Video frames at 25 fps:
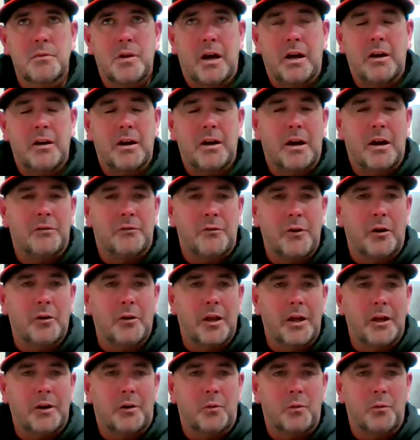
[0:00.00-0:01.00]
I felt
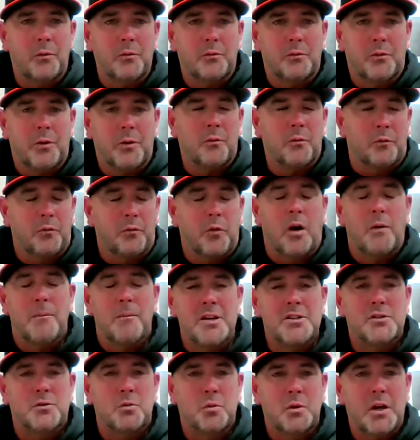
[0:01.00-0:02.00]
like from
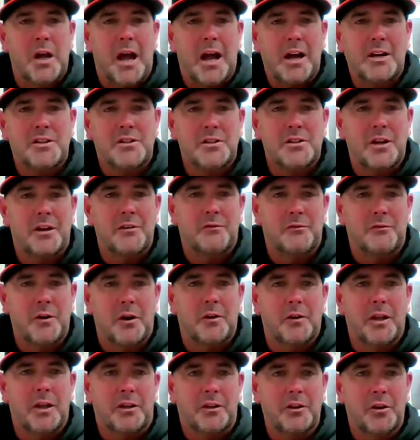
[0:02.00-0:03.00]
his reaction, I
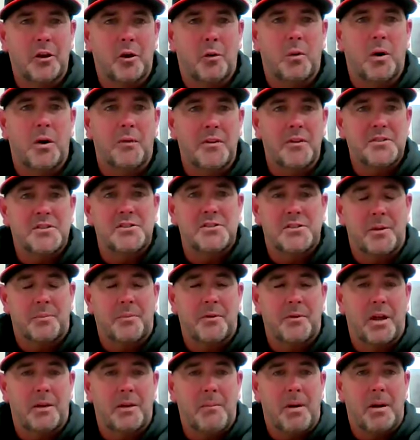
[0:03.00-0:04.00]
felt like, you know what, this is
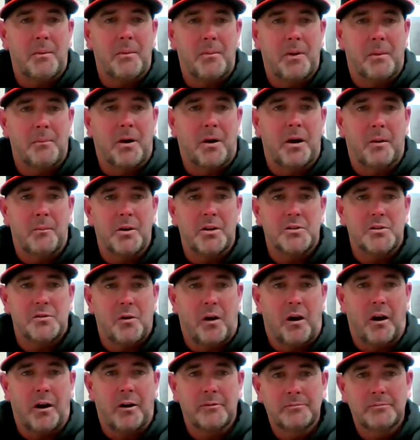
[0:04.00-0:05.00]
something I'm going to
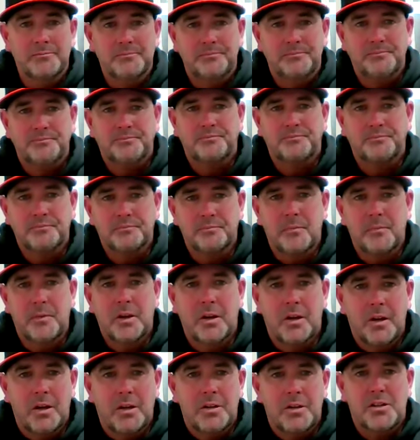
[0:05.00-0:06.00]
try,
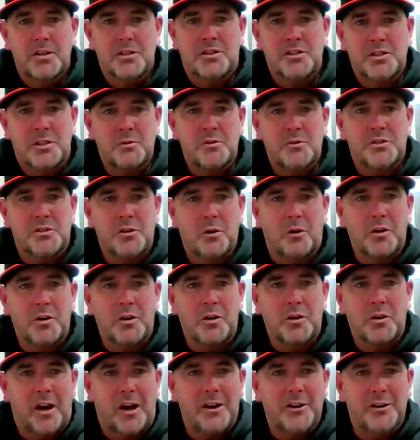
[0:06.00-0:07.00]
just because he was so
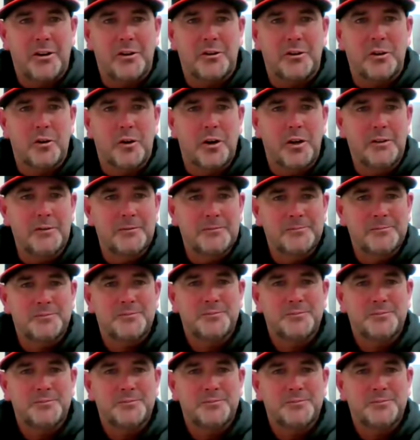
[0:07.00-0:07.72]
excited to do it.